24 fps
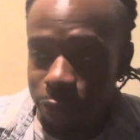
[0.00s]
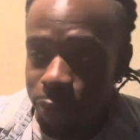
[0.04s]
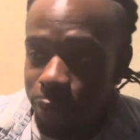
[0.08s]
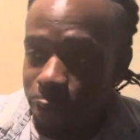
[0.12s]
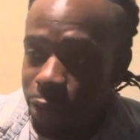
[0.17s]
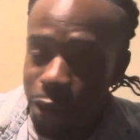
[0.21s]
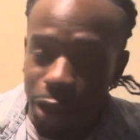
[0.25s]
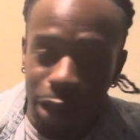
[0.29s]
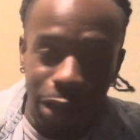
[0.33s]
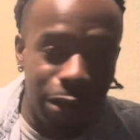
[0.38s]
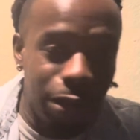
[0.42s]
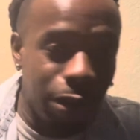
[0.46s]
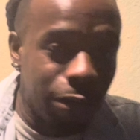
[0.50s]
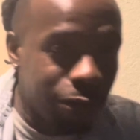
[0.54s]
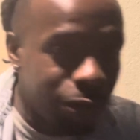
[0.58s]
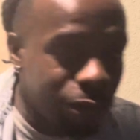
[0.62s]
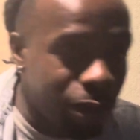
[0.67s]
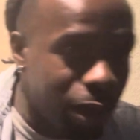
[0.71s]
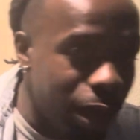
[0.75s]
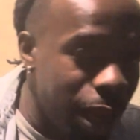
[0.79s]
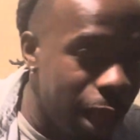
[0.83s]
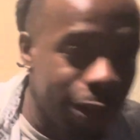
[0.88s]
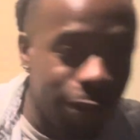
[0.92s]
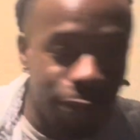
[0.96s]
depending on their social
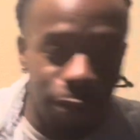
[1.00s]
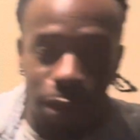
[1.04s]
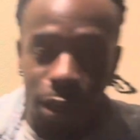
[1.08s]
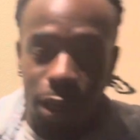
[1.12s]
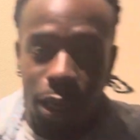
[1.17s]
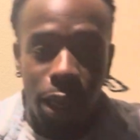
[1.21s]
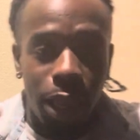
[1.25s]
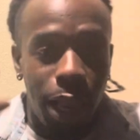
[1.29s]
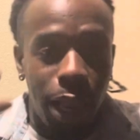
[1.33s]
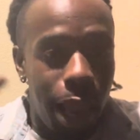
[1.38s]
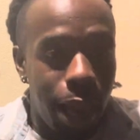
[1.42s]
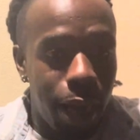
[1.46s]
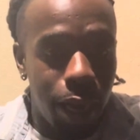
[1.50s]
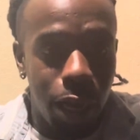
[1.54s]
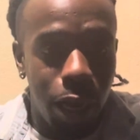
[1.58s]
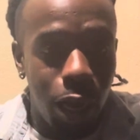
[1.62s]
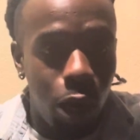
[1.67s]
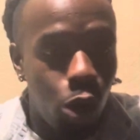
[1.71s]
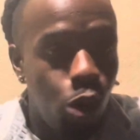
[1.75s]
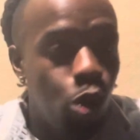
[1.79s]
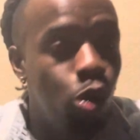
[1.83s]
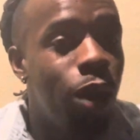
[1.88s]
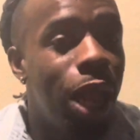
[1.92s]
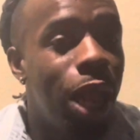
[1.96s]
class, where they at, or
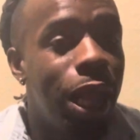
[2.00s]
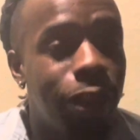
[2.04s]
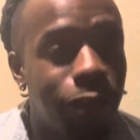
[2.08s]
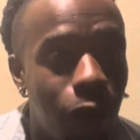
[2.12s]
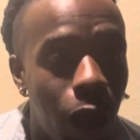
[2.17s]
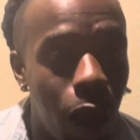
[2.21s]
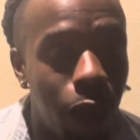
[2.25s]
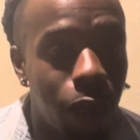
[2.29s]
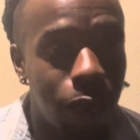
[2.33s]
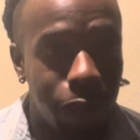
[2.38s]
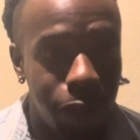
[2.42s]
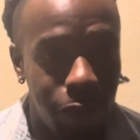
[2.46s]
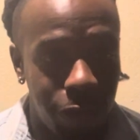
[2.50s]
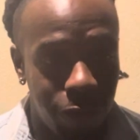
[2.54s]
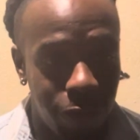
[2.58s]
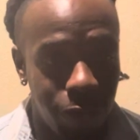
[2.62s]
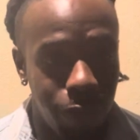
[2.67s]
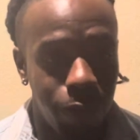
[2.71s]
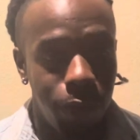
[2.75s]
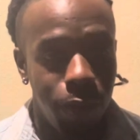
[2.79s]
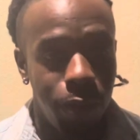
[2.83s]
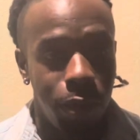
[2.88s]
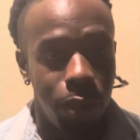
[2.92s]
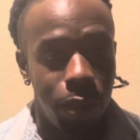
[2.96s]
who they talking
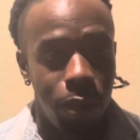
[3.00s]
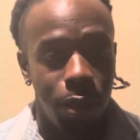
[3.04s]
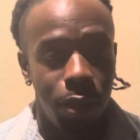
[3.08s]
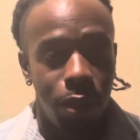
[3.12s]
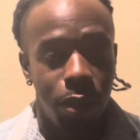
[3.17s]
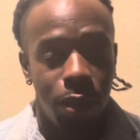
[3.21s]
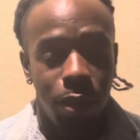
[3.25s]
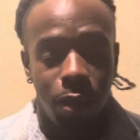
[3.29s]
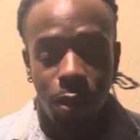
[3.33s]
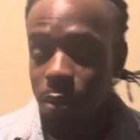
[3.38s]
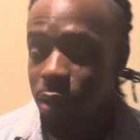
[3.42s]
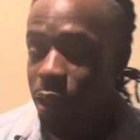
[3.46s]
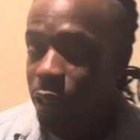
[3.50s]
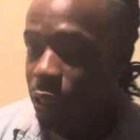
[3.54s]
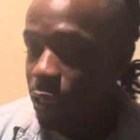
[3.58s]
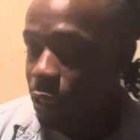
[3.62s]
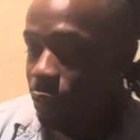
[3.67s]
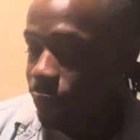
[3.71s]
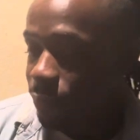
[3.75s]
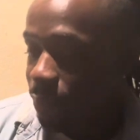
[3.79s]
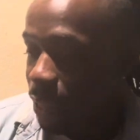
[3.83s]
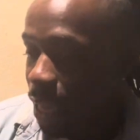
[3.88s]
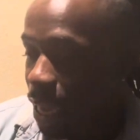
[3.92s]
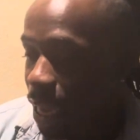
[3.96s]
to. Because
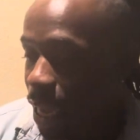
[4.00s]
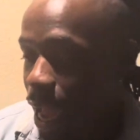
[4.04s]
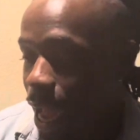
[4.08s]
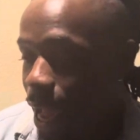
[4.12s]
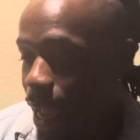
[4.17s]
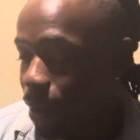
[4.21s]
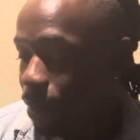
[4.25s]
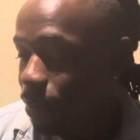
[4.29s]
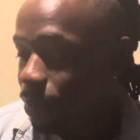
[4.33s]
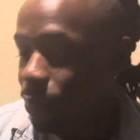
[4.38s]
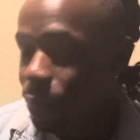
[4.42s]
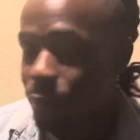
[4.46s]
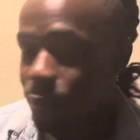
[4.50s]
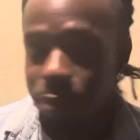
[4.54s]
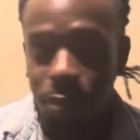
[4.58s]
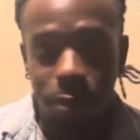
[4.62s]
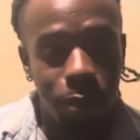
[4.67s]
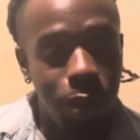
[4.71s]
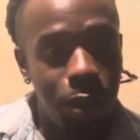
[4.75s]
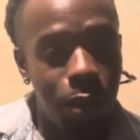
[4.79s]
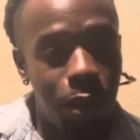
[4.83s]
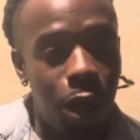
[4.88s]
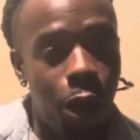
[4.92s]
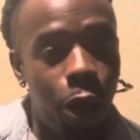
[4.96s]
if they got,
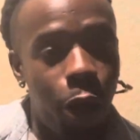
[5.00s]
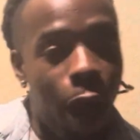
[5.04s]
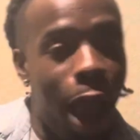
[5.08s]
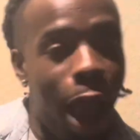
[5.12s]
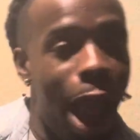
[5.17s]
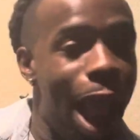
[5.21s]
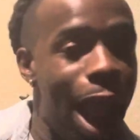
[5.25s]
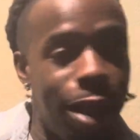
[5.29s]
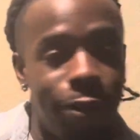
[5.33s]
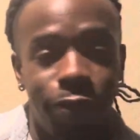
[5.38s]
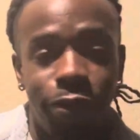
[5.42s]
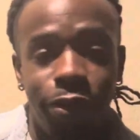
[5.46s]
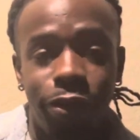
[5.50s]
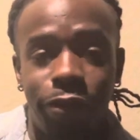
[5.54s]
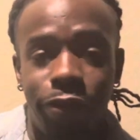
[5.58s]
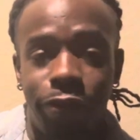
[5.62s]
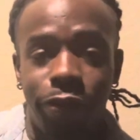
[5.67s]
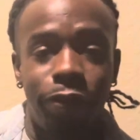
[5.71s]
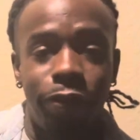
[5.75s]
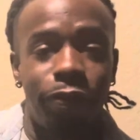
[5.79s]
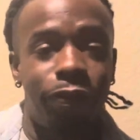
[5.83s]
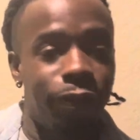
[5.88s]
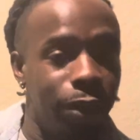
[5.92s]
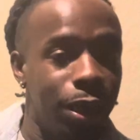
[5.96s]
average
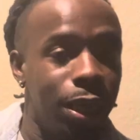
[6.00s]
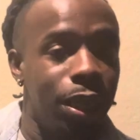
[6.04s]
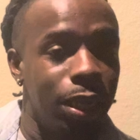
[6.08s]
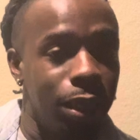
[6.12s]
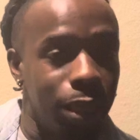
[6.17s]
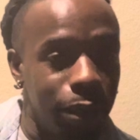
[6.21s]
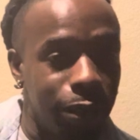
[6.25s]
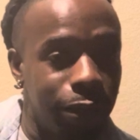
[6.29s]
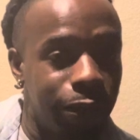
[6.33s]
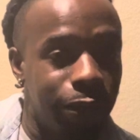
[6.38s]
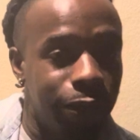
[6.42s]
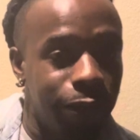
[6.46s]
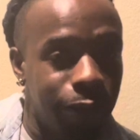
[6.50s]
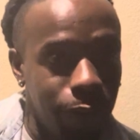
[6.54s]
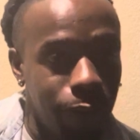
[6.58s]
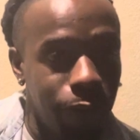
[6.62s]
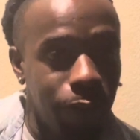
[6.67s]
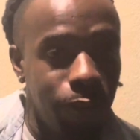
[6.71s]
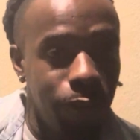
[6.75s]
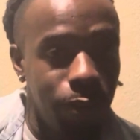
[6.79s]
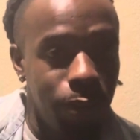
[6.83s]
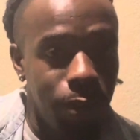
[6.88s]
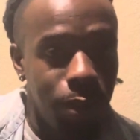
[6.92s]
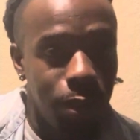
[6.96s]
friends
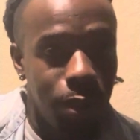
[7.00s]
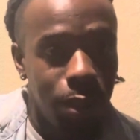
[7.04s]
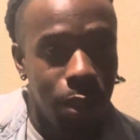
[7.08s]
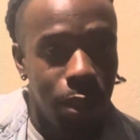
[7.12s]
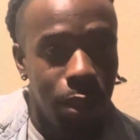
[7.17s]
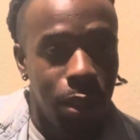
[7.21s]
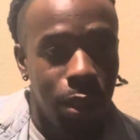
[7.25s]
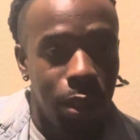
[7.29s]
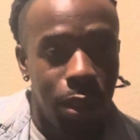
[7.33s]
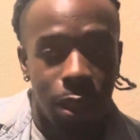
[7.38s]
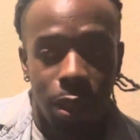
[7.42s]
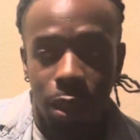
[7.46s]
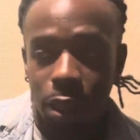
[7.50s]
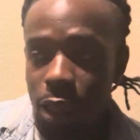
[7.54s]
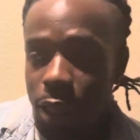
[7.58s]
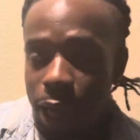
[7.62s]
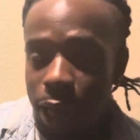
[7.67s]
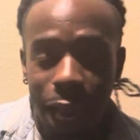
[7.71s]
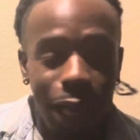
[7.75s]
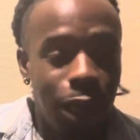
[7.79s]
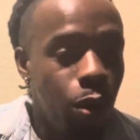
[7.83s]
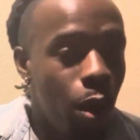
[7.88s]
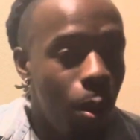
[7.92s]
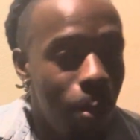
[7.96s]
too, then they
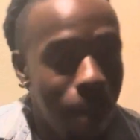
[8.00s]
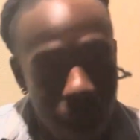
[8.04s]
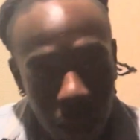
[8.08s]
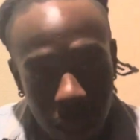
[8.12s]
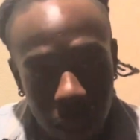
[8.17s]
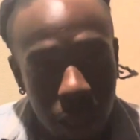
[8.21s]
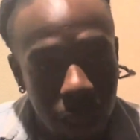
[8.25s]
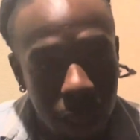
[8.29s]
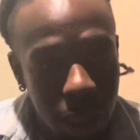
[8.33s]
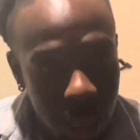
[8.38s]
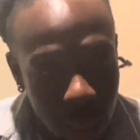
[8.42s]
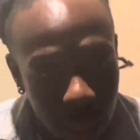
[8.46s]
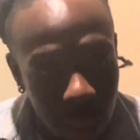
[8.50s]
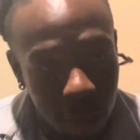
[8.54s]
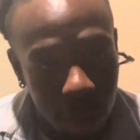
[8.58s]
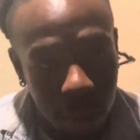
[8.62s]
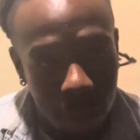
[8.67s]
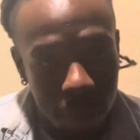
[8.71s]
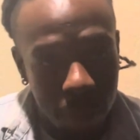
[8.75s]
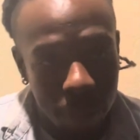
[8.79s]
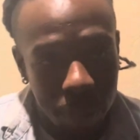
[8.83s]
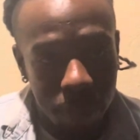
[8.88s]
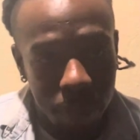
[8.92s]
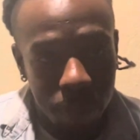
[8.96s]
doing better than them.
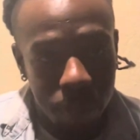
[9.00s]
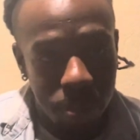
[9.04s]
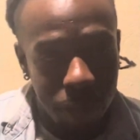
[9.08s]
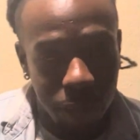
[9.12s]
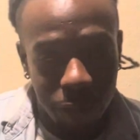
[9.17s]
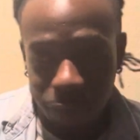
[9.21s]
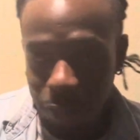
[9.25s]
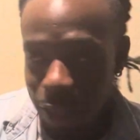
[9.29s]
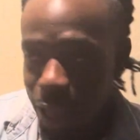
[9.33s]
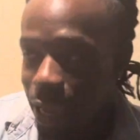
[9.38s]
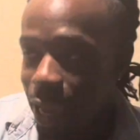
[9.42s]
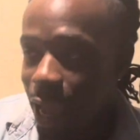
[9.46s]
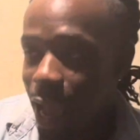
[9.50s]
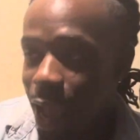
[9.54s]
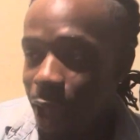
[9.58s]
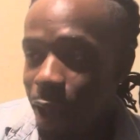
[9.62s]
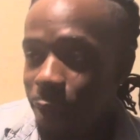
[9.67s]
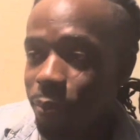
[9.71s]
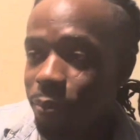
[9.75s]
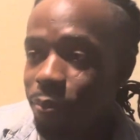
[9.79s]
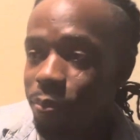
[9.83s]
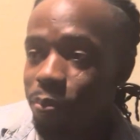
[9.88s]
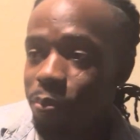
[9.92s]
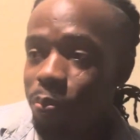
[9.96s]
But if they got
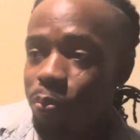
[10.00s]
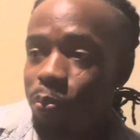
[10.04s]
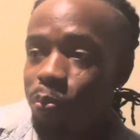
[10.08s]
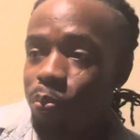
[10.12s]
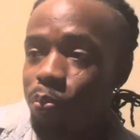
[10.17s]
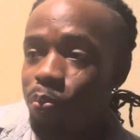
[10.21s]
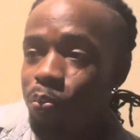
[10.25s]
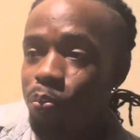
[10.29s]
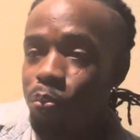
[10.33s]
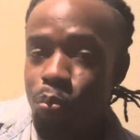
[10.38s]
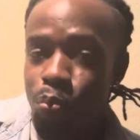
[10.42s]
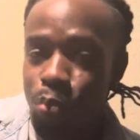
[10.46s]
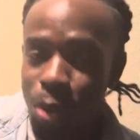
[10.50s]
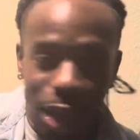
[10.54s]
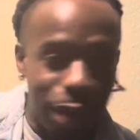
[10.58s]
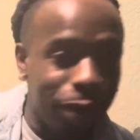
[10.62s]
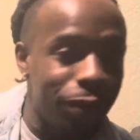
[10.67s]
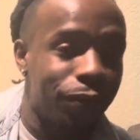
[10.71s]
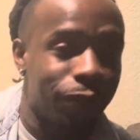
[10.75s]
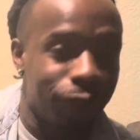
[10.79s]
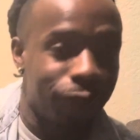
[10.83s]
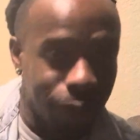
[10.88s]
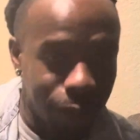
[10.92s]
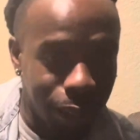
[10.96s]
better
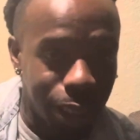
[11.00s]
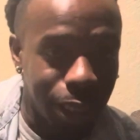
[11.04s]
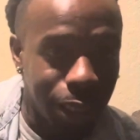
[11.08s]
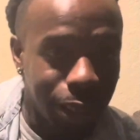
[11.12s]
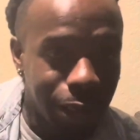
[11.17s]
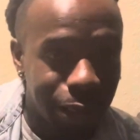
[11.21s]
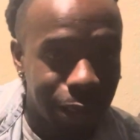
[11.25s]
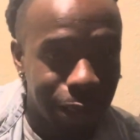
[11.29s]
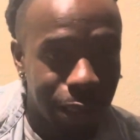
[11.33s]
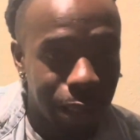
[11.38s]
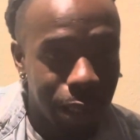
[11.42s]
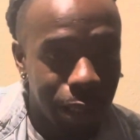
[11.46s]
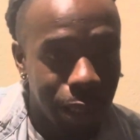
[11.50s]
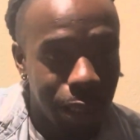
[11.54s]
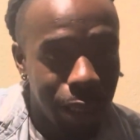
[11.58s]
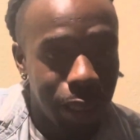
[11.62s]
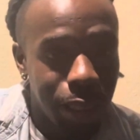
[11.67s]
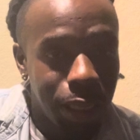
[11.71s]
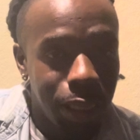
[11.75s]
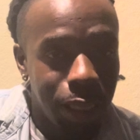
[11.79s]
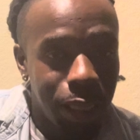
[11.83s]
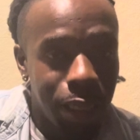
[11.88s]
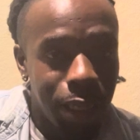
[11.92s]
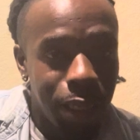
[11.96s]
friends,
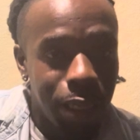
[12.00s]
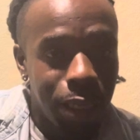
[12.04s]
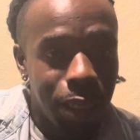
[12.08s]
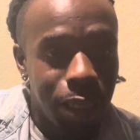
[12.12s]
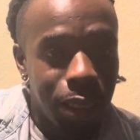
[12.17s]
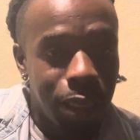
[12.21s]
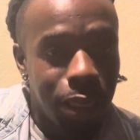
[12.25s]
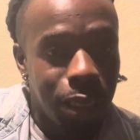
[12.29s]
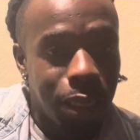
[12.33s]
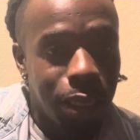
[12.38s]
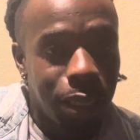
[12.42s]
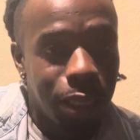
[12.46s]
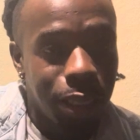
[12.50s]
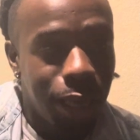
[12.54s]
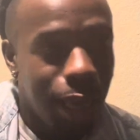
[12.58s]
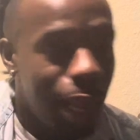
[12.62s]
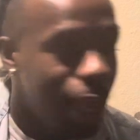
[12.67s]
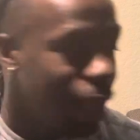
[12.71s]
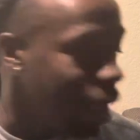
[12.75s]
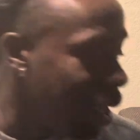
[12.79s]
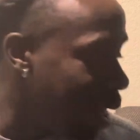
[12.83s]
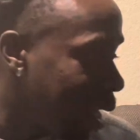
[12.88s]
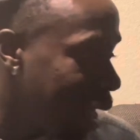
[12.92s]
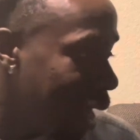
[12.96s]
then they
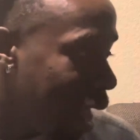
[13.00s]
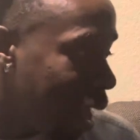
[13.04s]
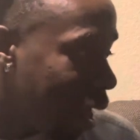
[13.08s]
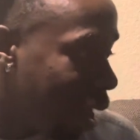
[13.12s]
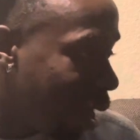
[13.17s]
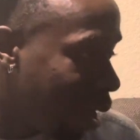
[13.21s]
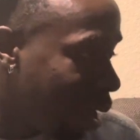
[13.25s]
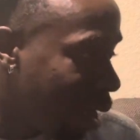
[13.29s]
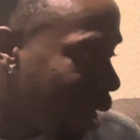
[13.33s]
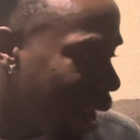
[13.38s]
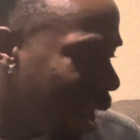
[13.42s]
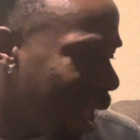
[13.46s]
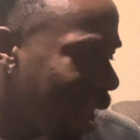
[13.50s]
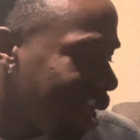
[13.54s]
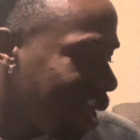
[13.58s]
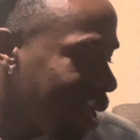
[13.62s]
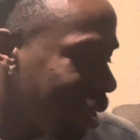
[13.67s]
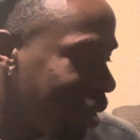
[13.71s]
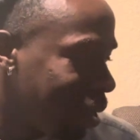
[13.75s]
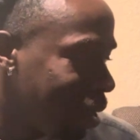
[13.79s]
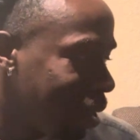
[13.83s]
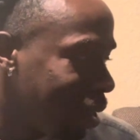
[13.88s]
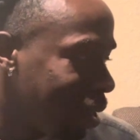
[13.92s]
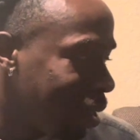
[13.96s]
looking at her like,
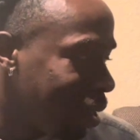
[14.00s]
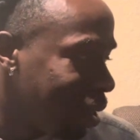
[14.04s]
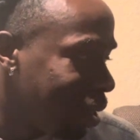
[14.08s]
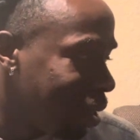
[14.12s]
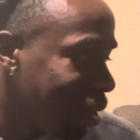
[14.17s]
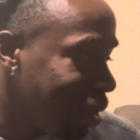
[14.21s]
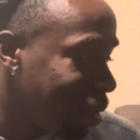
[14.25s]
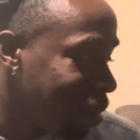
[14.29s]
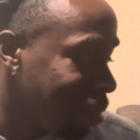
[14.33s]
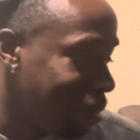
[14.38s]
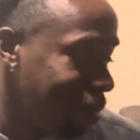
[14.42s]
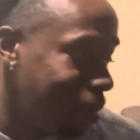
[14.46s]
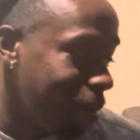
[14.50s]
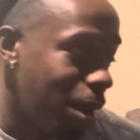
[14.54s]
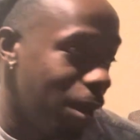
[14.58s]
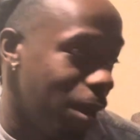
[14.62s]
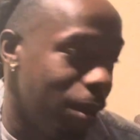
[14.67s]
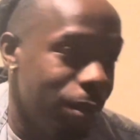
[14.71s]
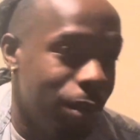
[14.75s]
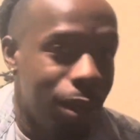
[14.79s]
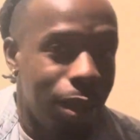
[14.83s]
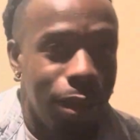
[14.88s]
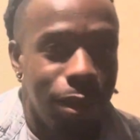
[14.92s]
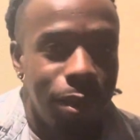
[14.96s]

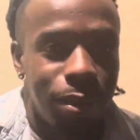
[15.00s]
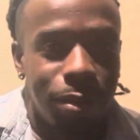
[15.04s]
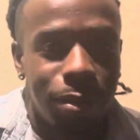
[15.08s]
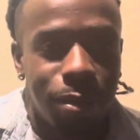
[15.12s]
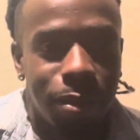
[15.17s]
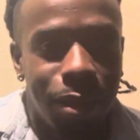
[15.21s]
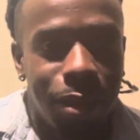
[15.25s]
okay. You